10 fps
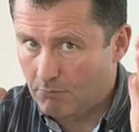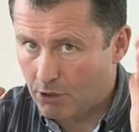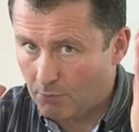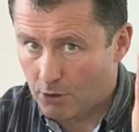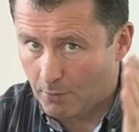
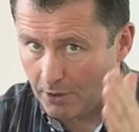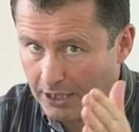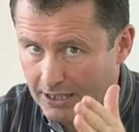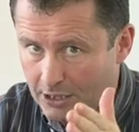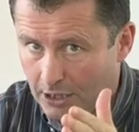some of the
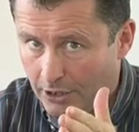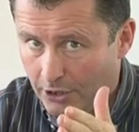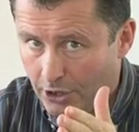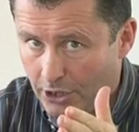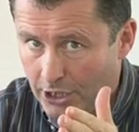things it's telling
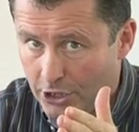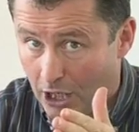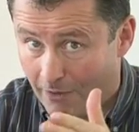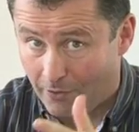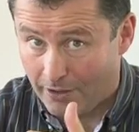you need
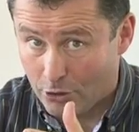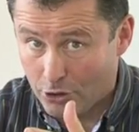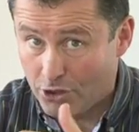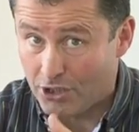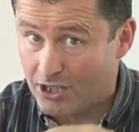are very
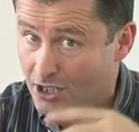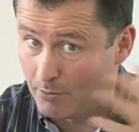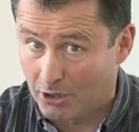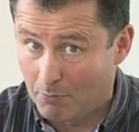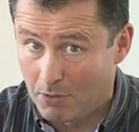urgent, and
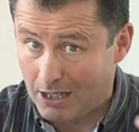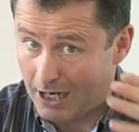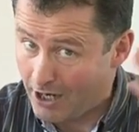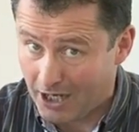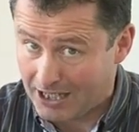some of them
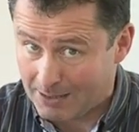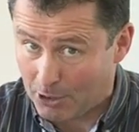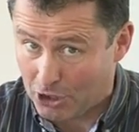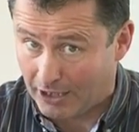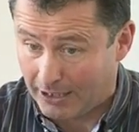are not
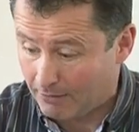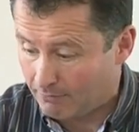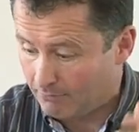especially.